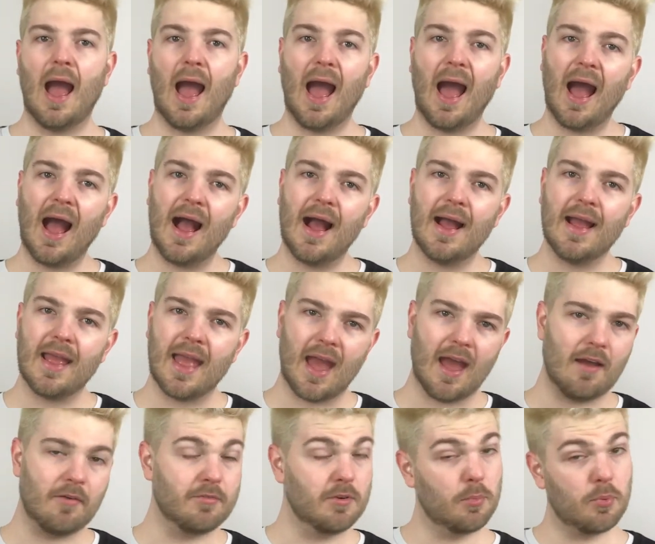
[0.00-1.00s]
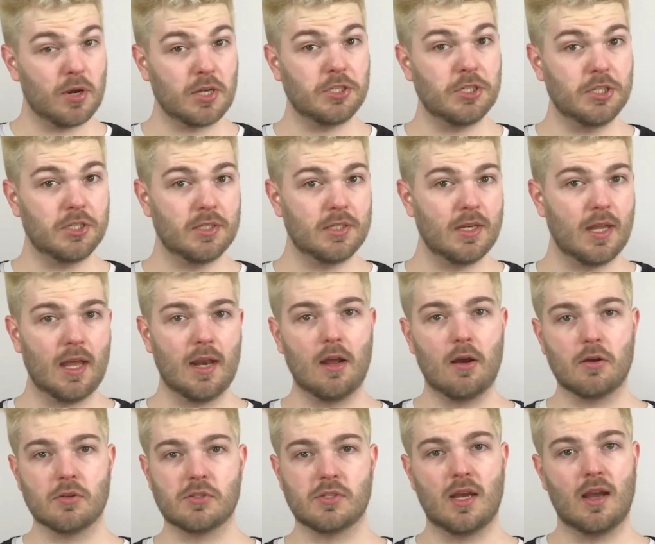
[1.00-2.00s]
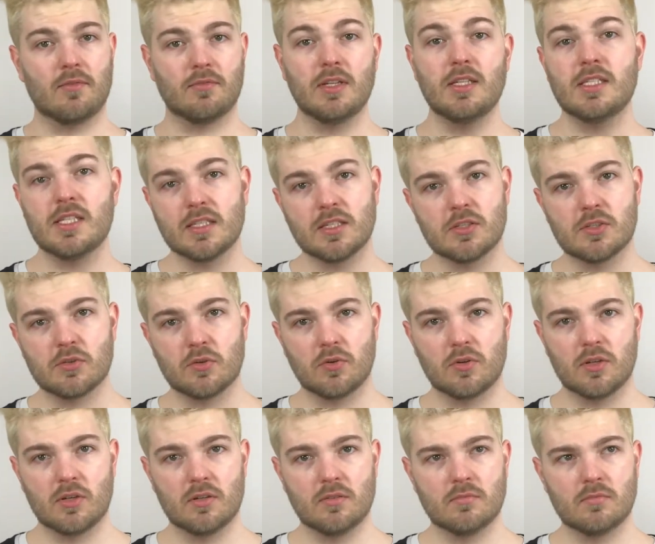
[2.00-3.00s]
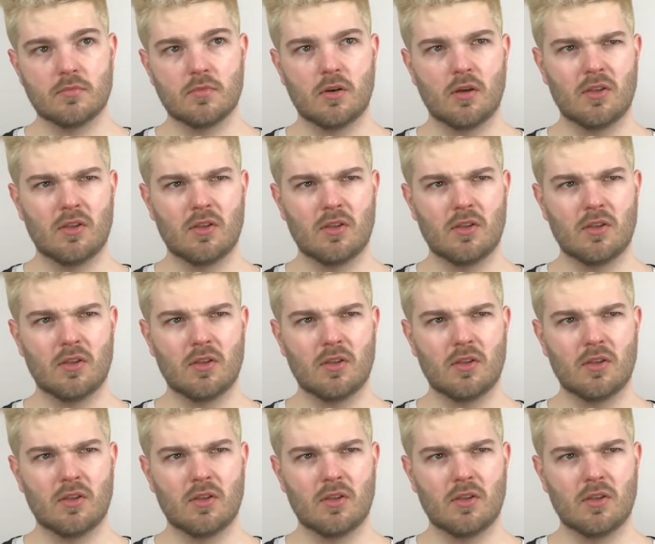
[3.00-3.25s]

I have depression and I also have an eating disorder,